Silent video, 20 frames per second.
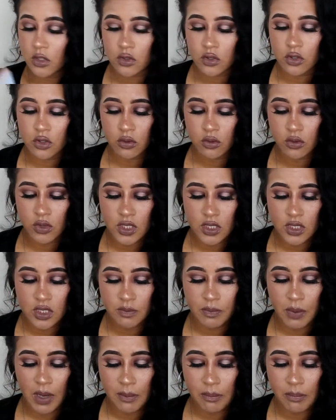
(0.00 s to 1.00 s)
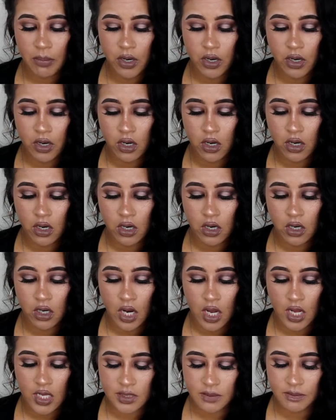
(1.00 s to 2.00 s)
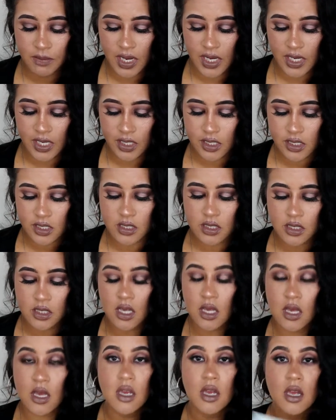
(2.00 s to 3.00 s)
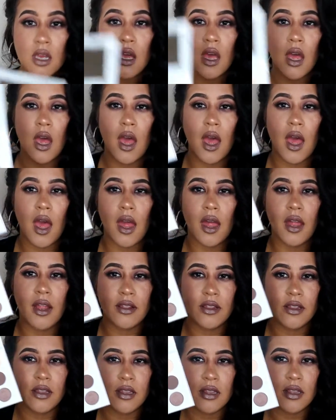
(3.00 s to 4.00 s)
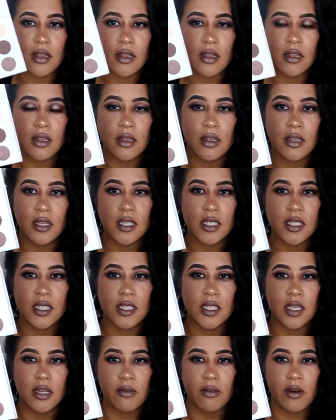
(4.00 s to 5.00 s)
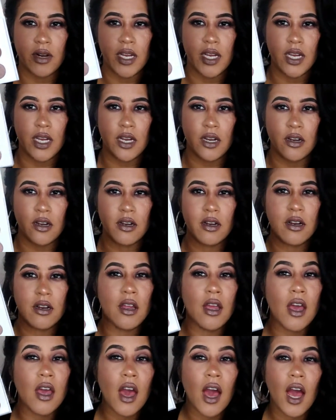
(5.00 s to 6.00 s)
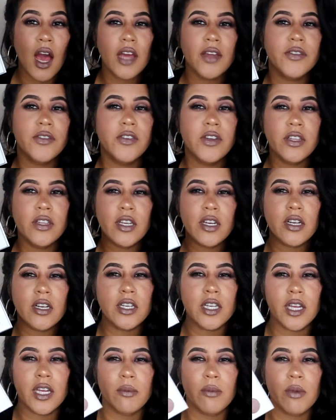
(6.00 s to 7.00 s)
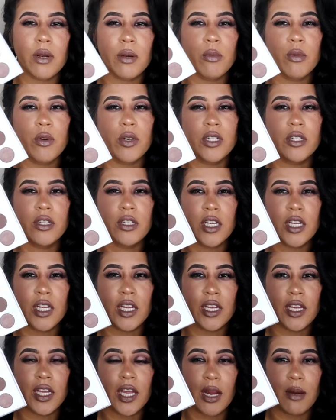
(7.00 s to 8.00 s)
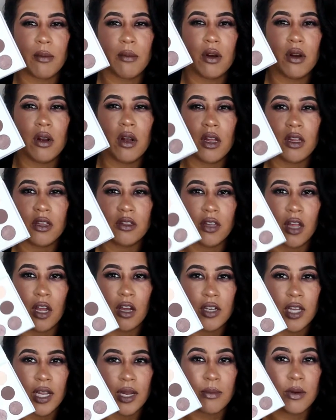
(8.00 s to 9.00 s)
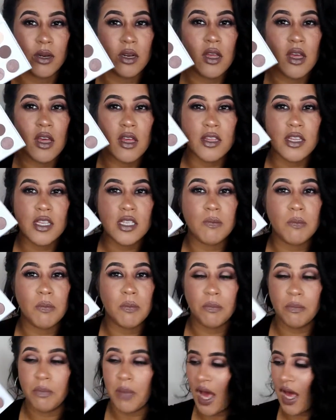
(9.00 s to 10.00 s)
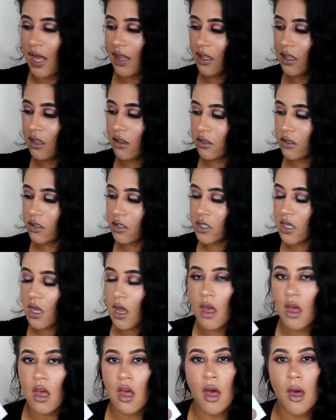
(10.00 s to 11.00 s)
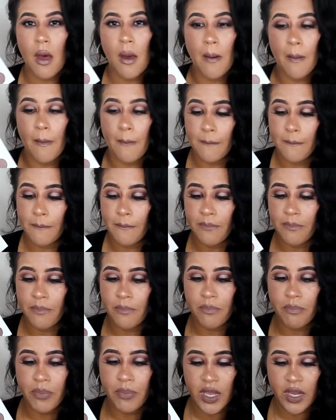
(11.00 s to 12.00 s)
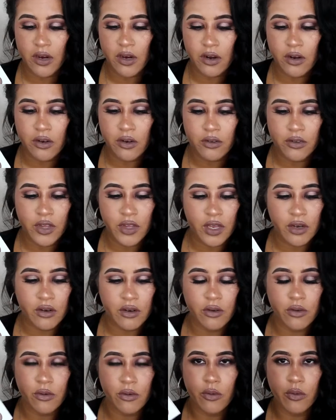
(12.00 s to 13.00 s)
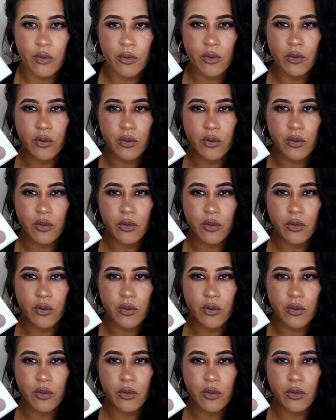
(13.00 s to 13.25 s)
So this is by Per Cosmetics, and this is it right here. I feel like on camera, I'm already looking at camera, on camera, this palette looks bigger than